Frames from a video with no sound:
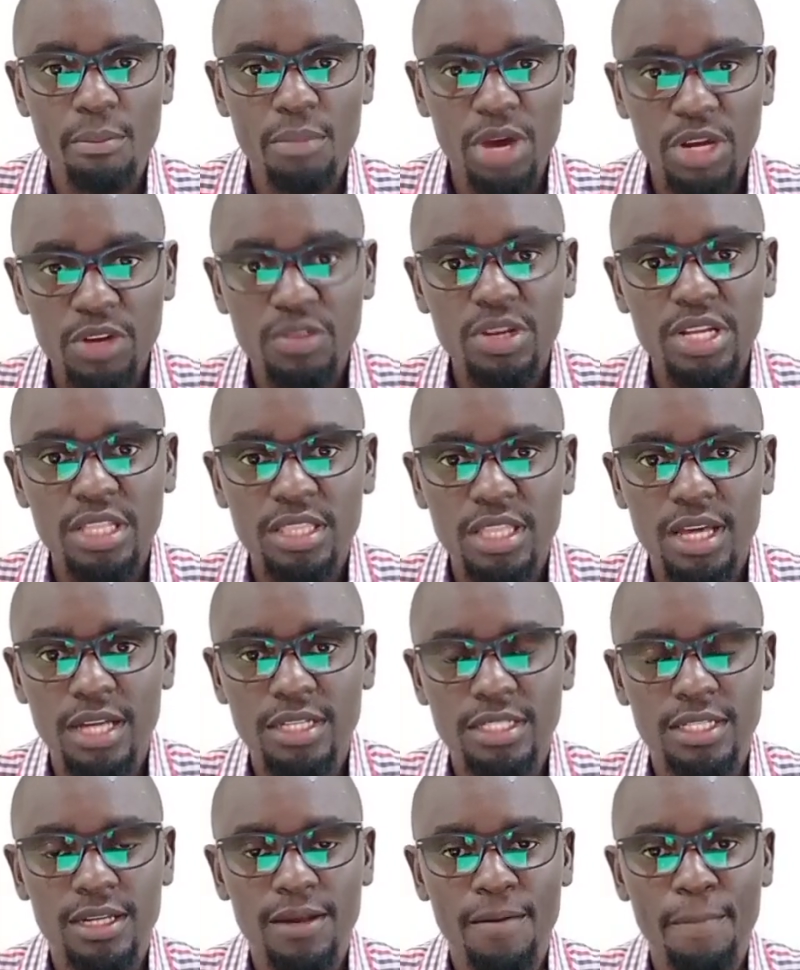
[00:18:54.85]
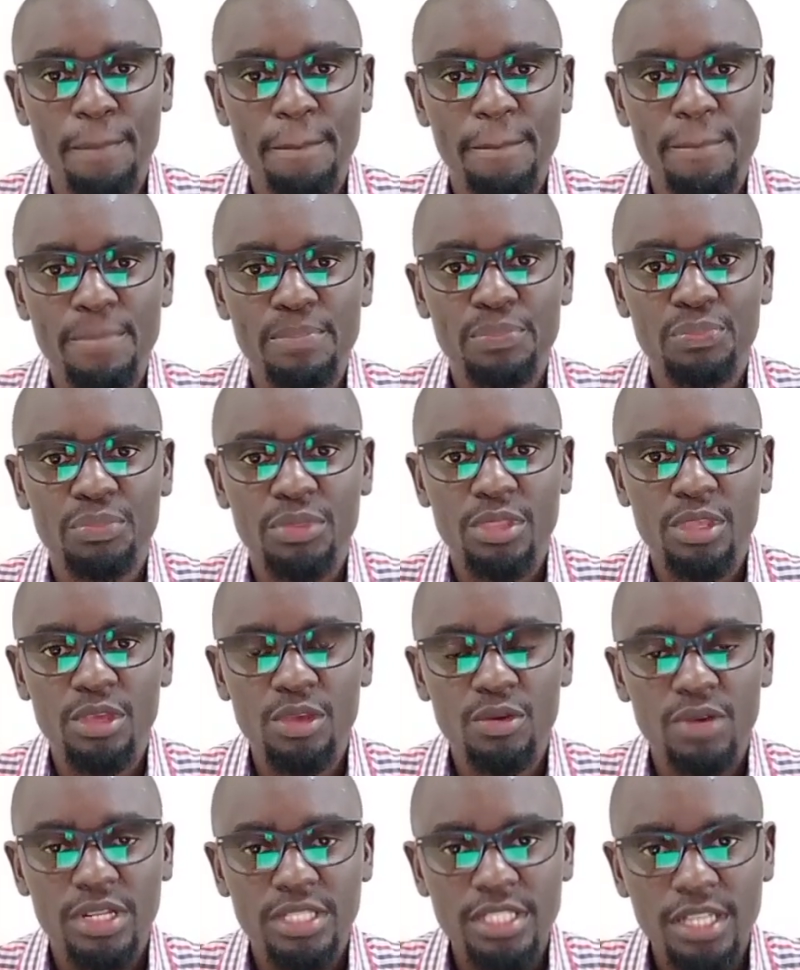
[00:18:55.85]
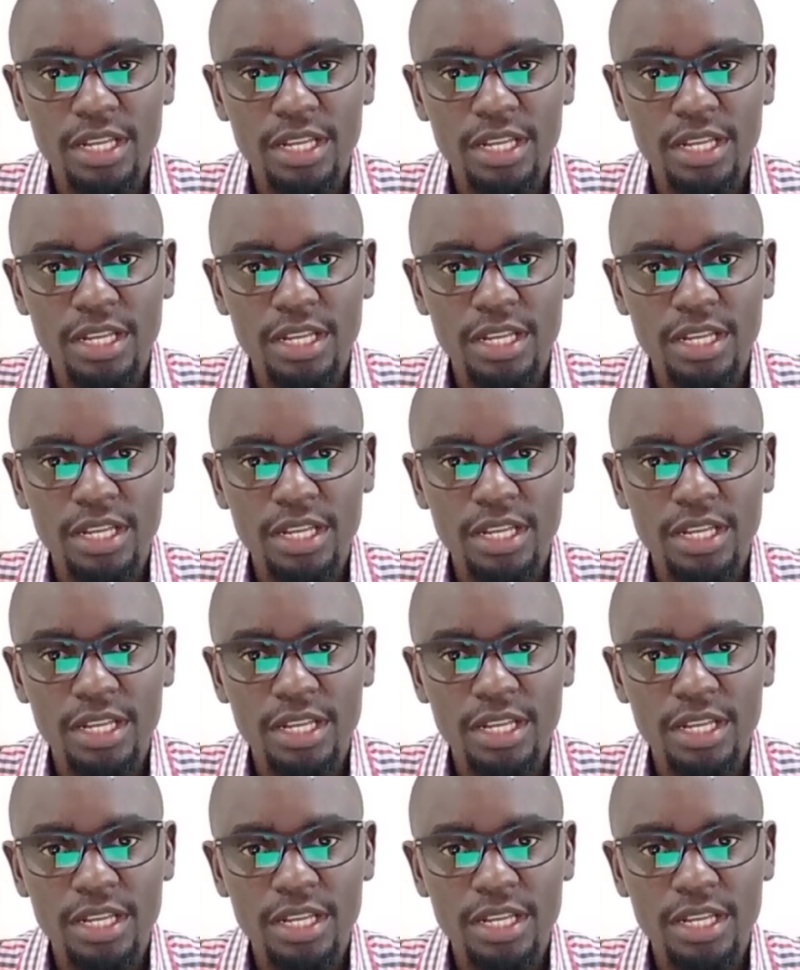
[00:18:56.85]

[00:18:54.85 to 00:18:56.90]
By doing that, you are